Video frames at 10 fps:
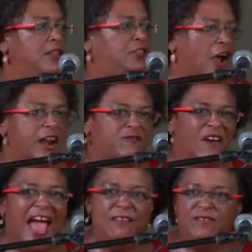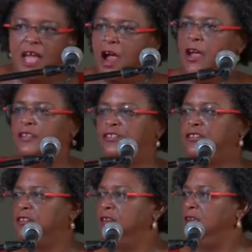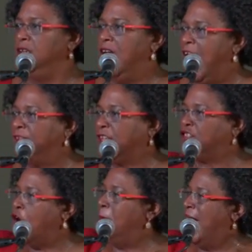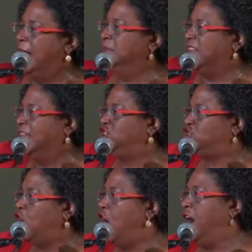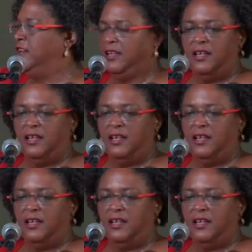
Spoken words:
35 years After Tom Adams ensured